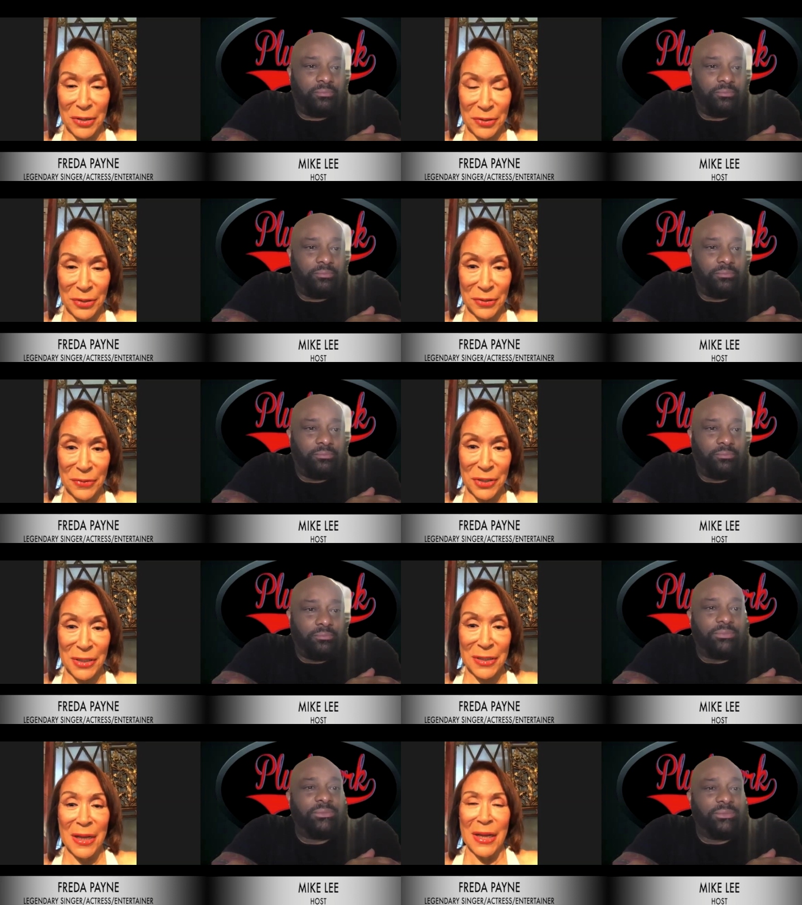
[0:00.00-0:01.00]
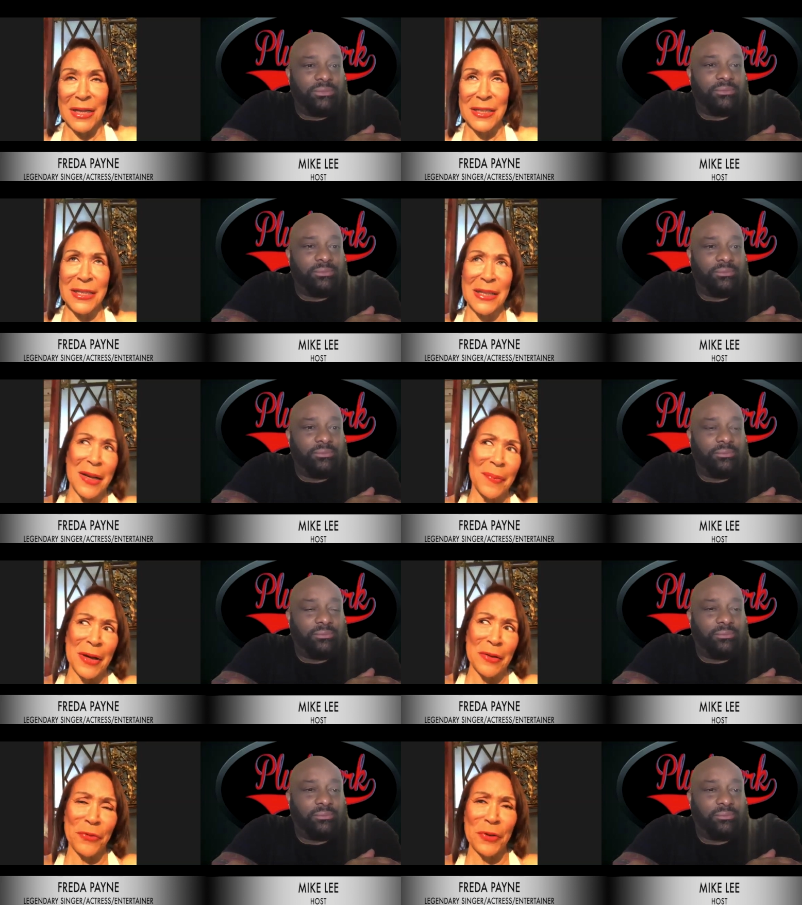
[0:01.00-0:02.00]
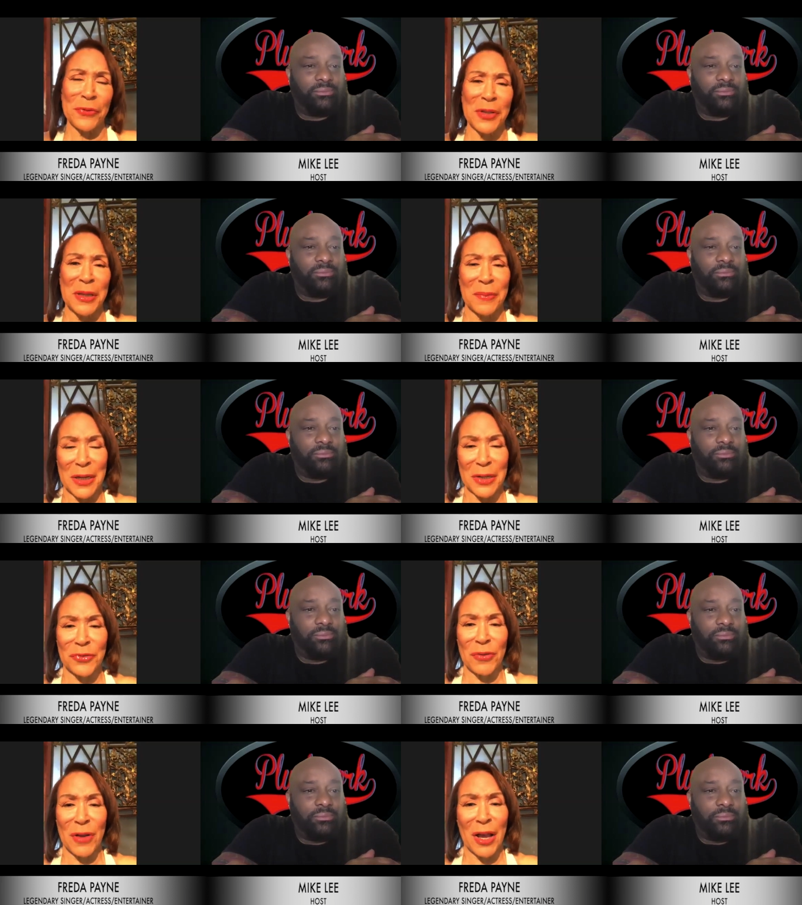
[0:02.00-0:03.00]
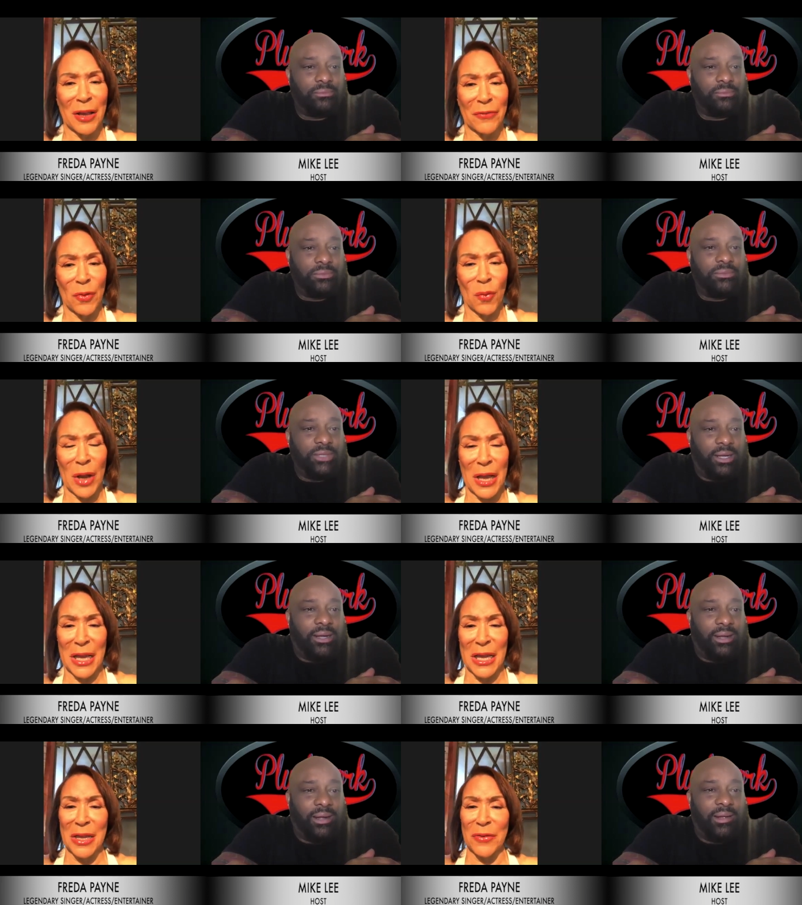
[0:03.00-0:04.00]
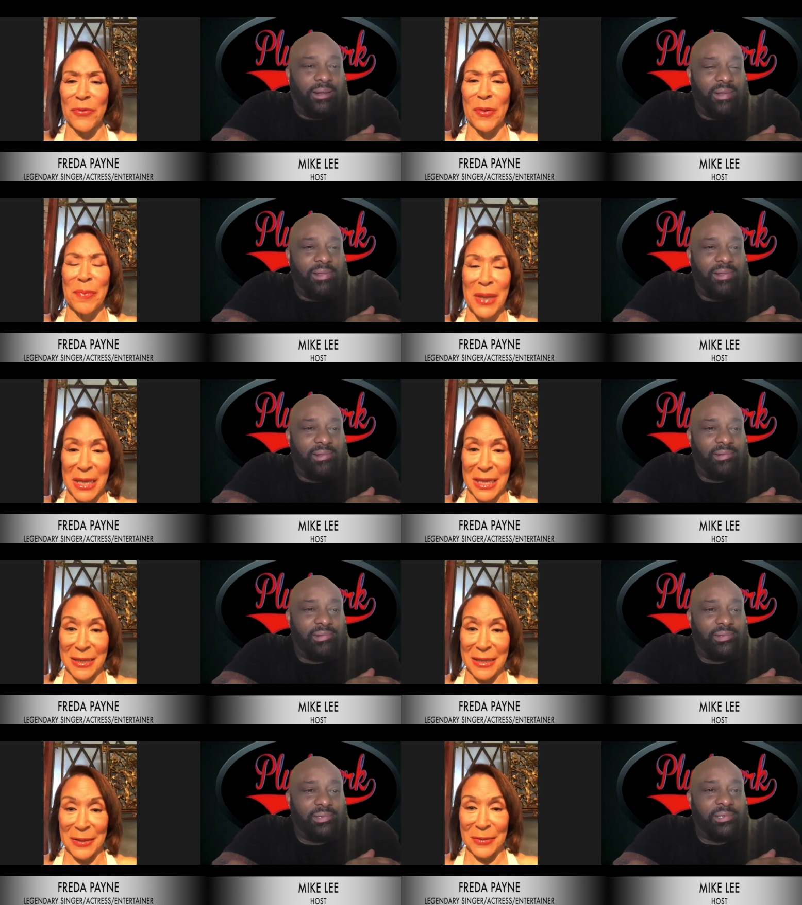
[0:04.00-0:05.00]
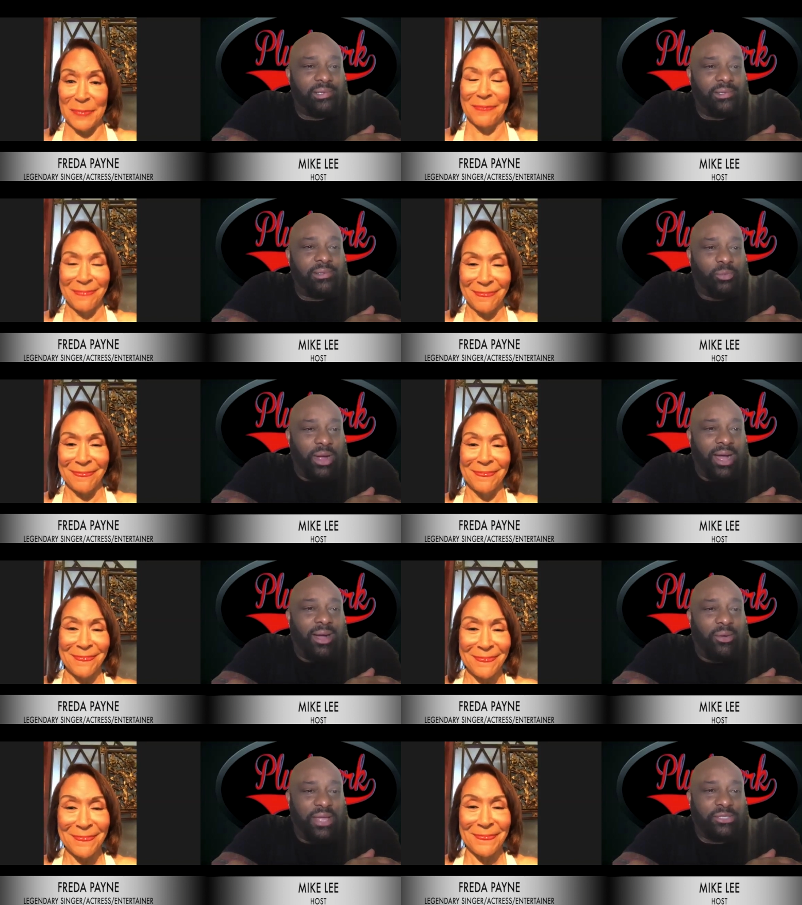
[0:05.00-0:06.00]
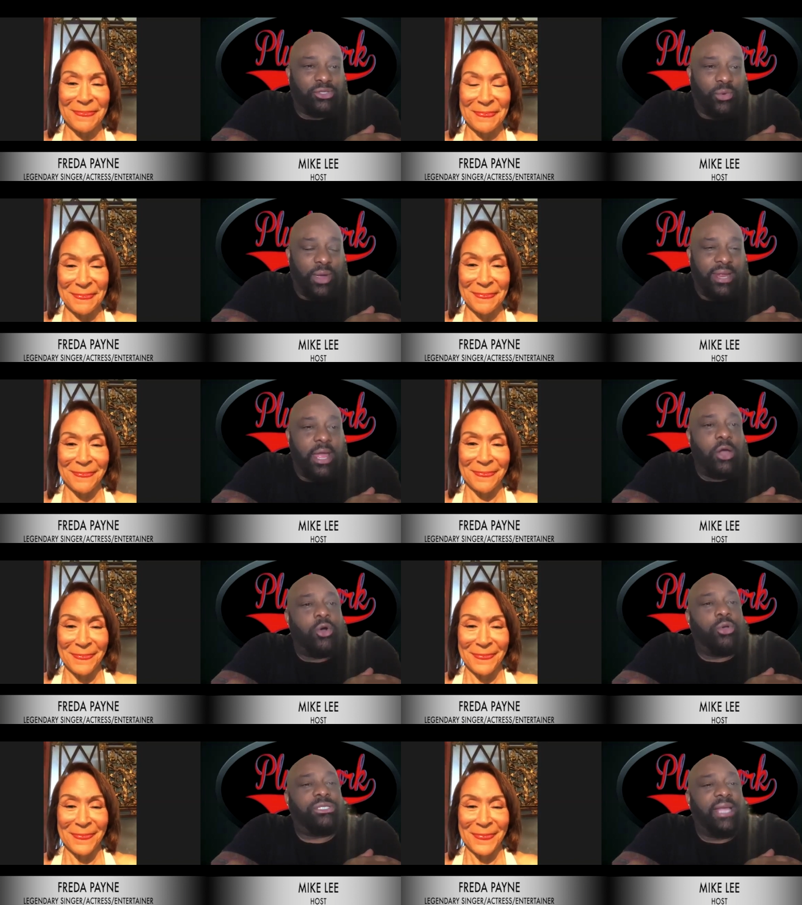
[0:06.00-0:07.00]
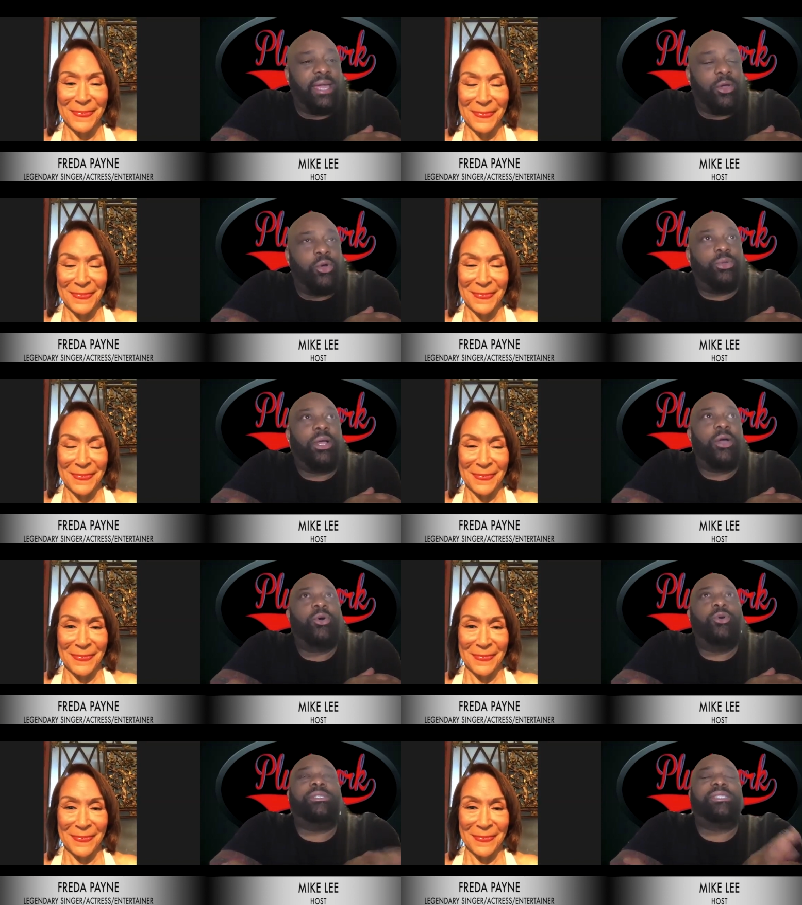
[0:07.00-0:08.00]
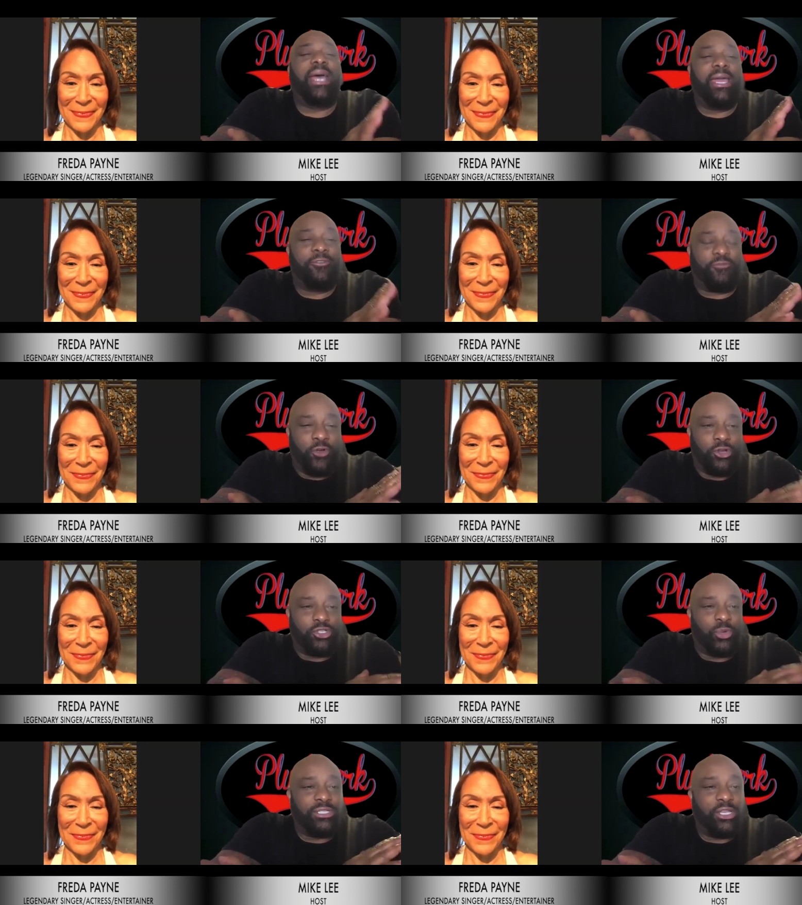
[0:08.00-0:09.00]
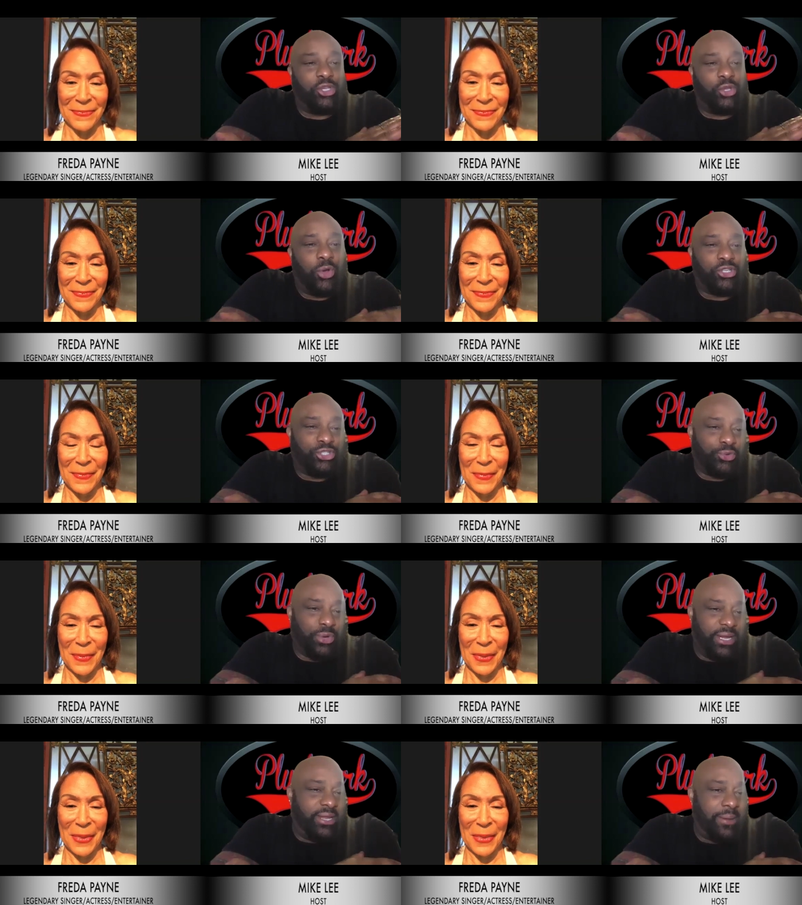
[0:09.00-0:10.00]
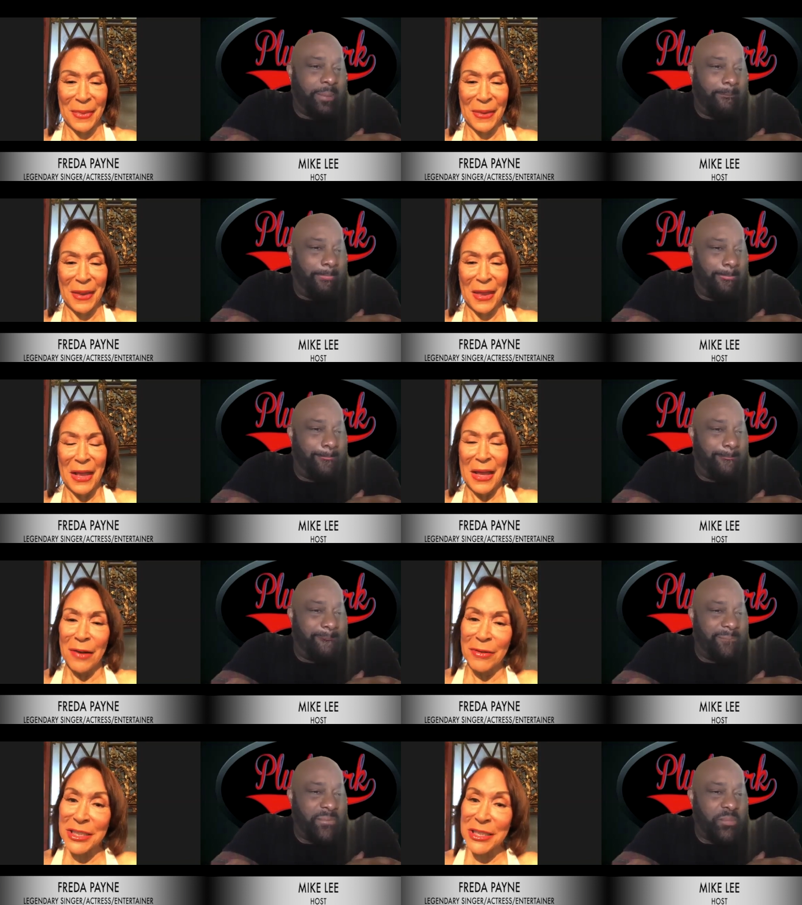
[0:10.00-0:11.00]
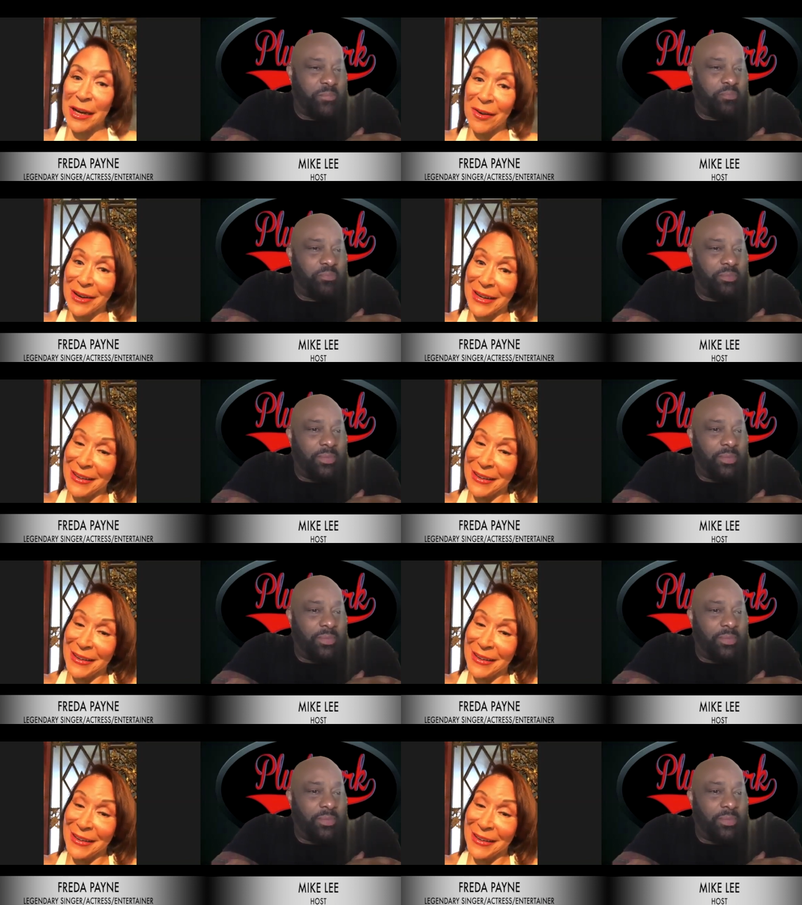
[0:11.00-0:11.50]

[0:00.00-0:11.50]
Speaker 1: too. She's she's like about a 15 minute drive away uh-huh. from me. Mm-hmm. Wow,
Speaker 2: that's great. Who sang who who sang first? Was it you or Cherie?
Speaker 1: It was Sherry.